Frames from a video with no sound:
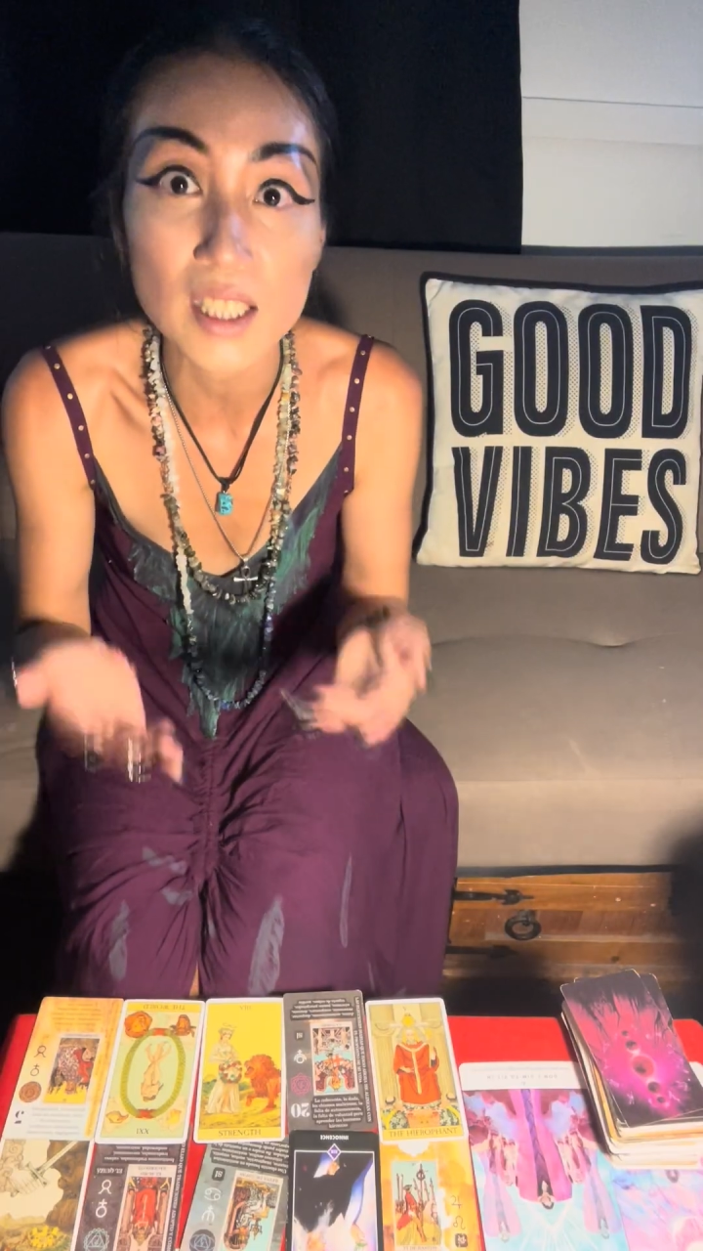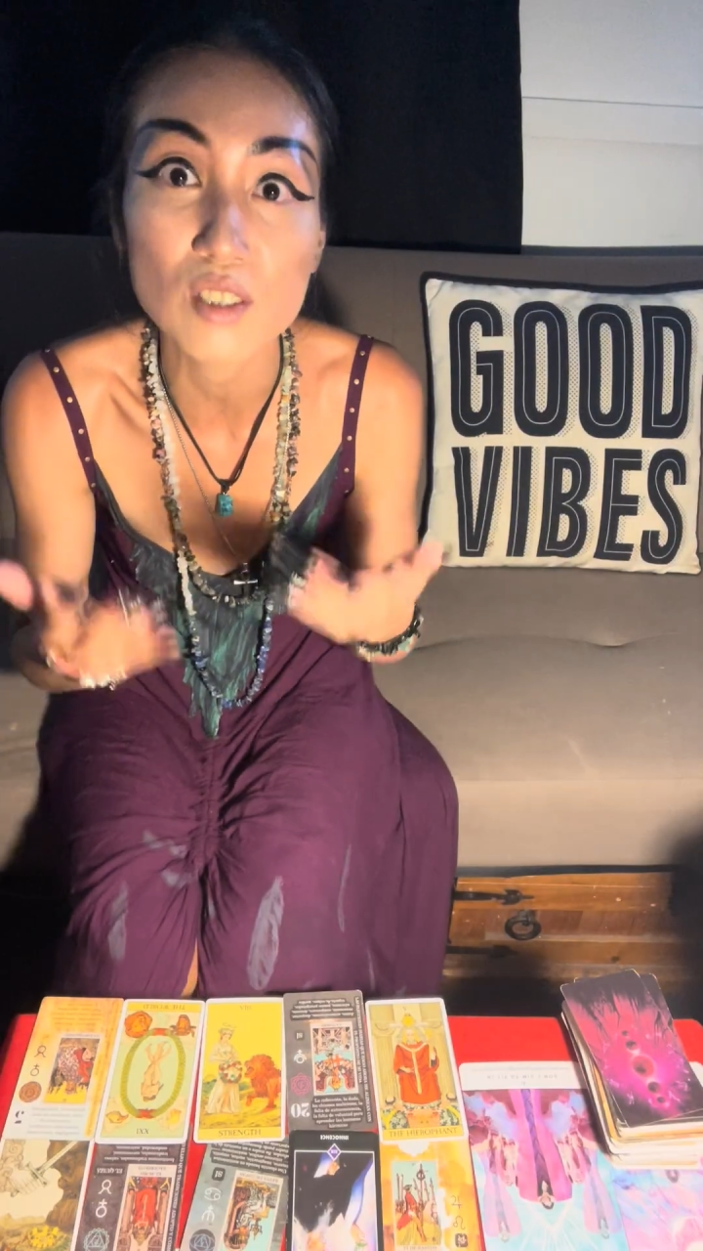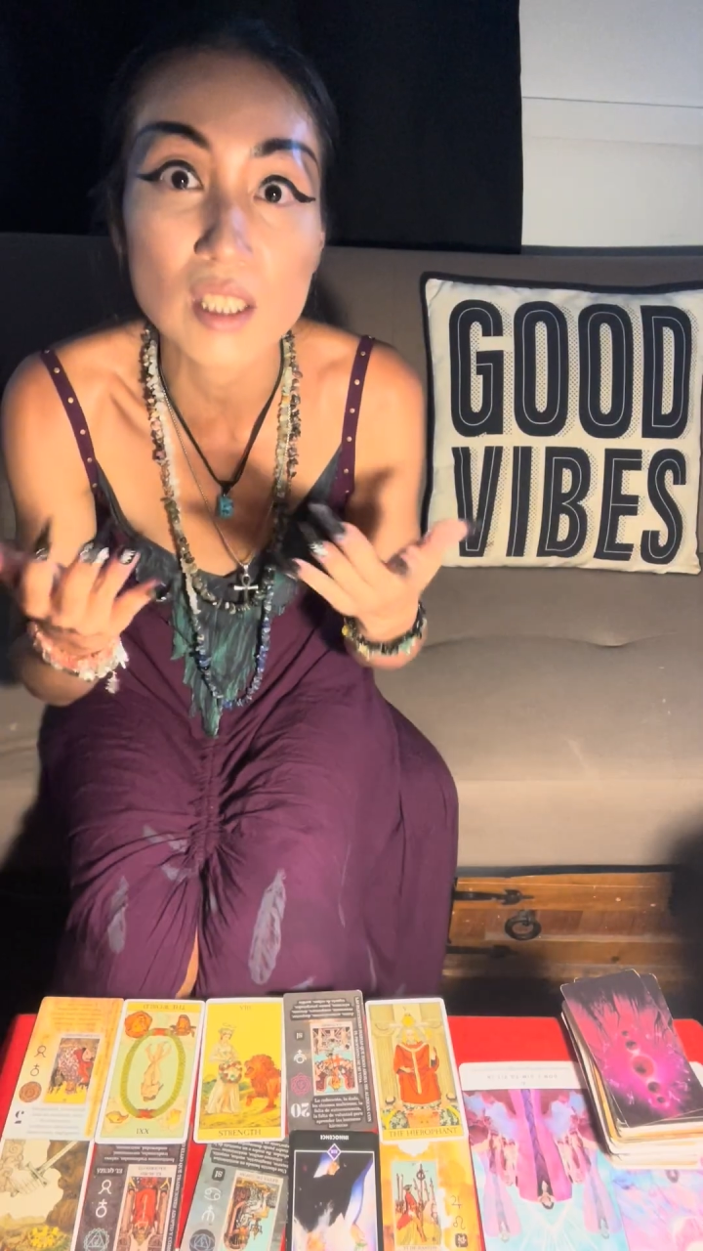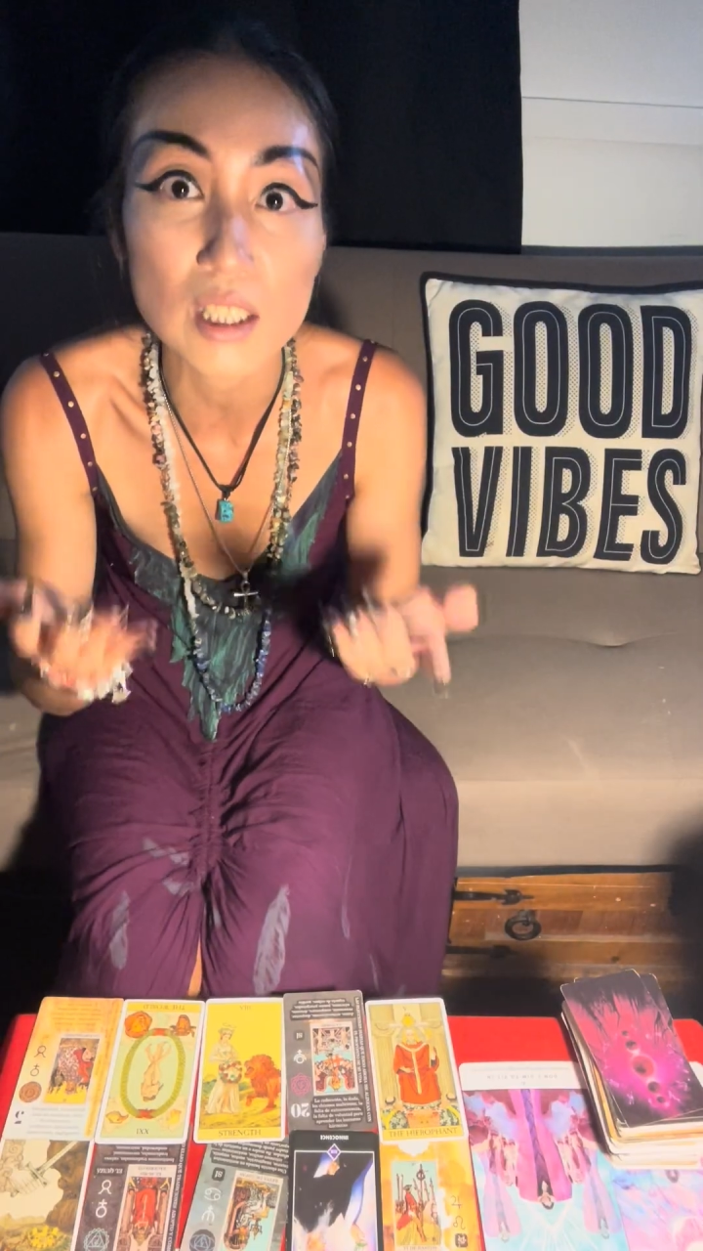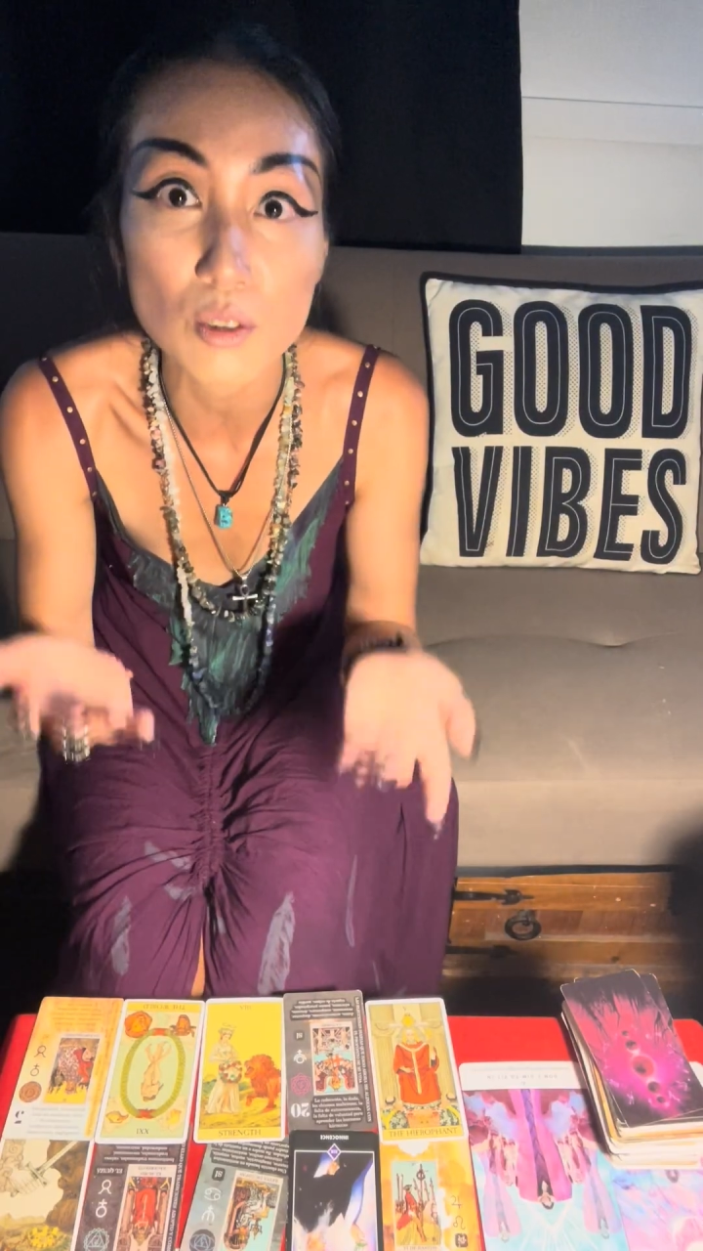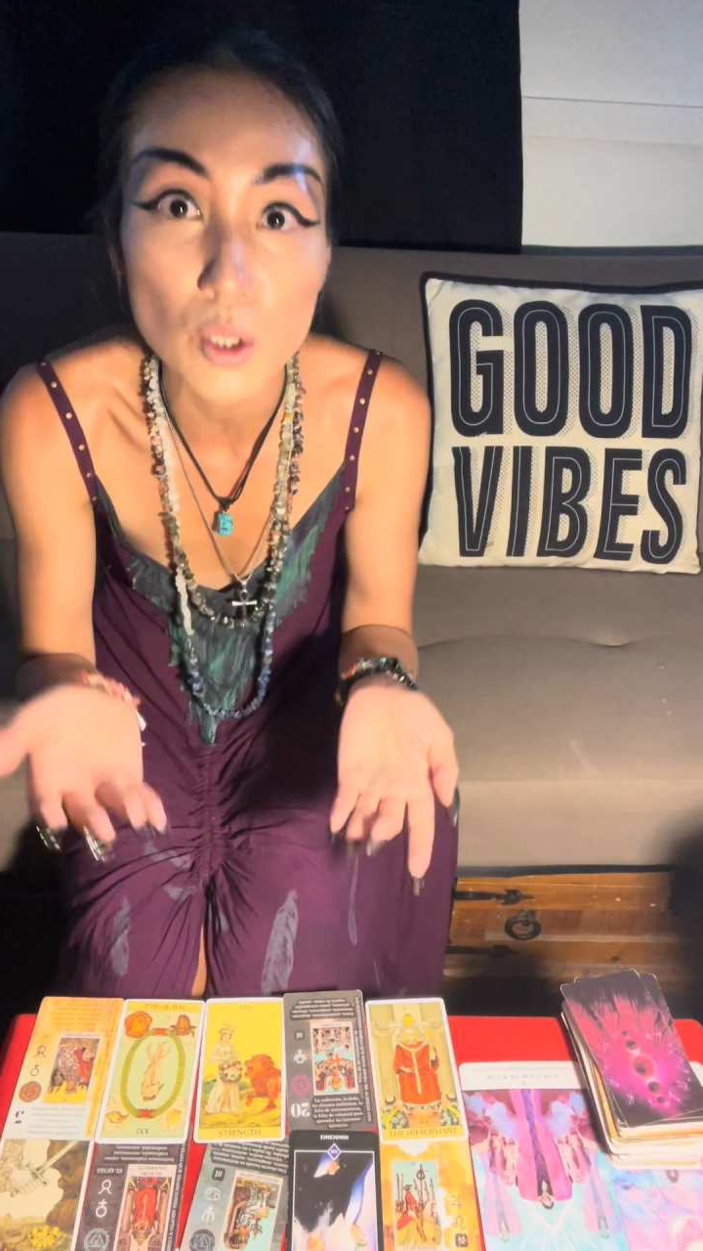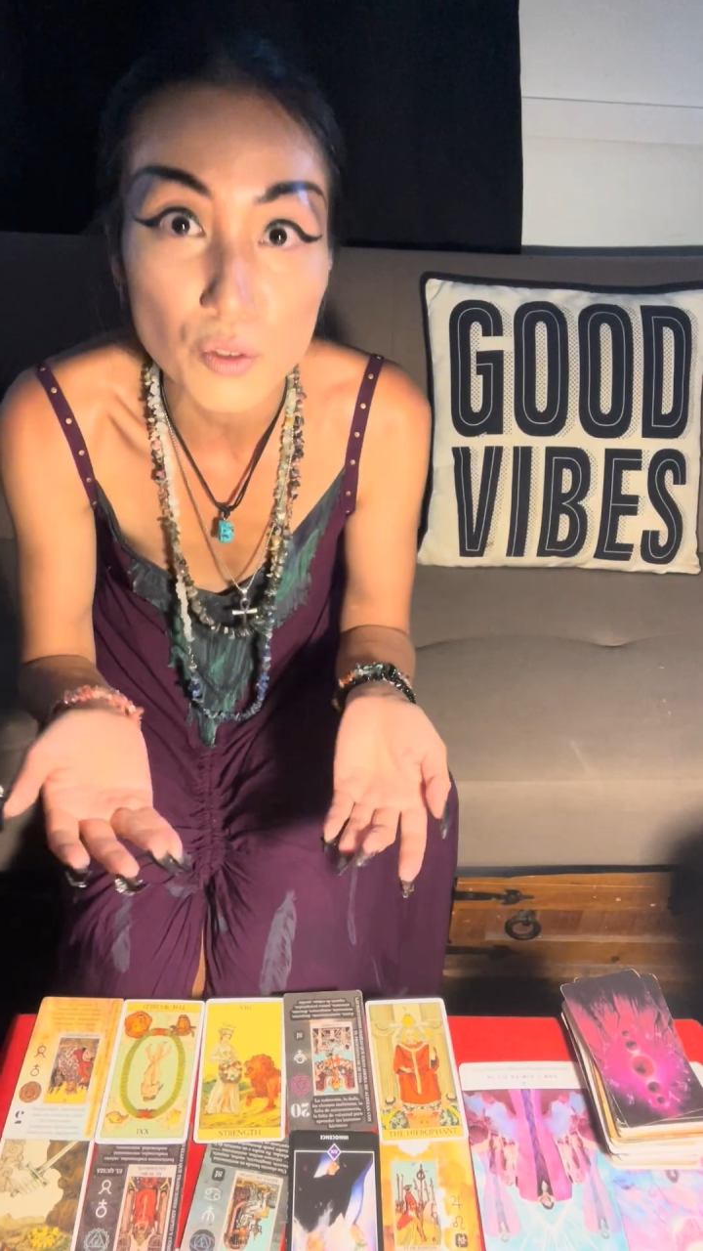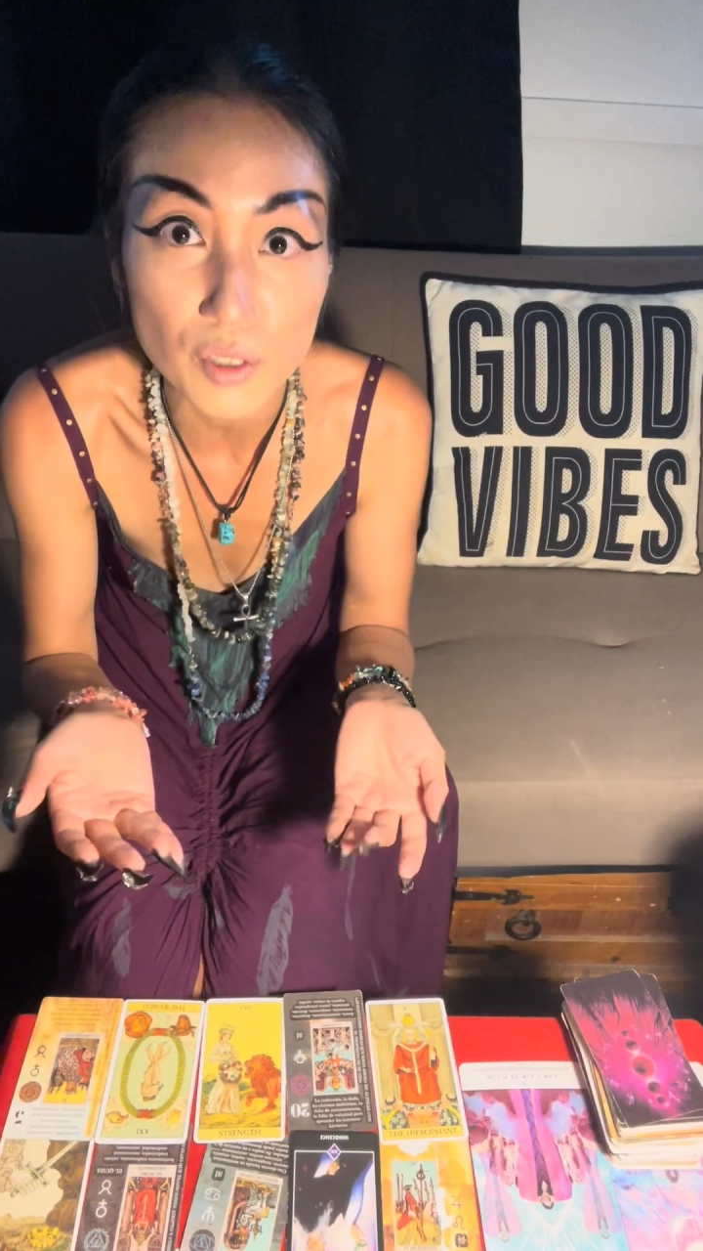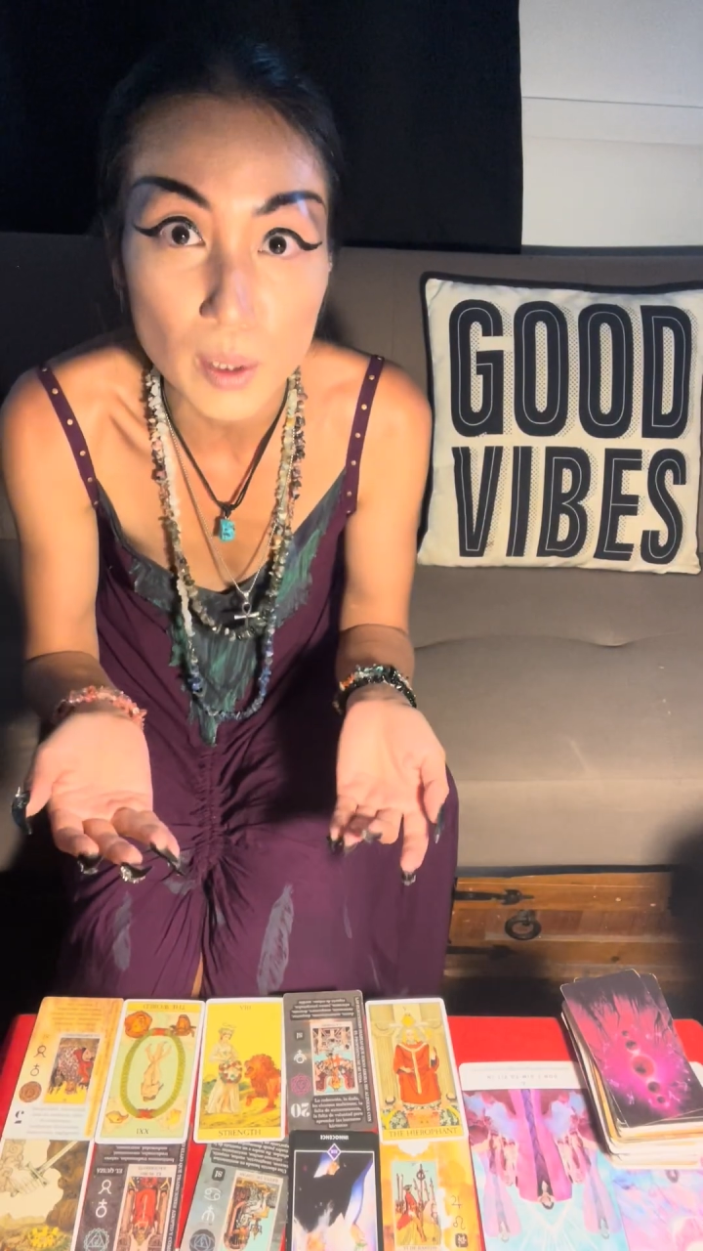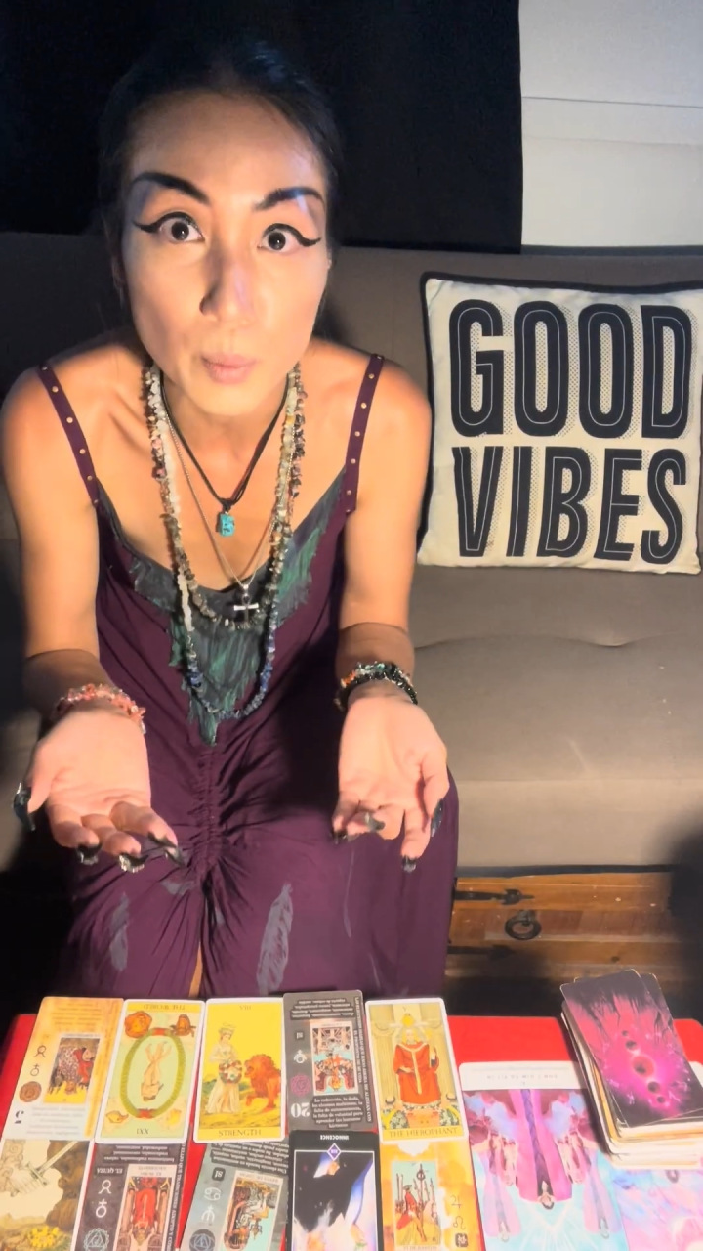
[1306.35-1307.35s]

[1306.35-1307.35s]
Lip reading: You need to look for the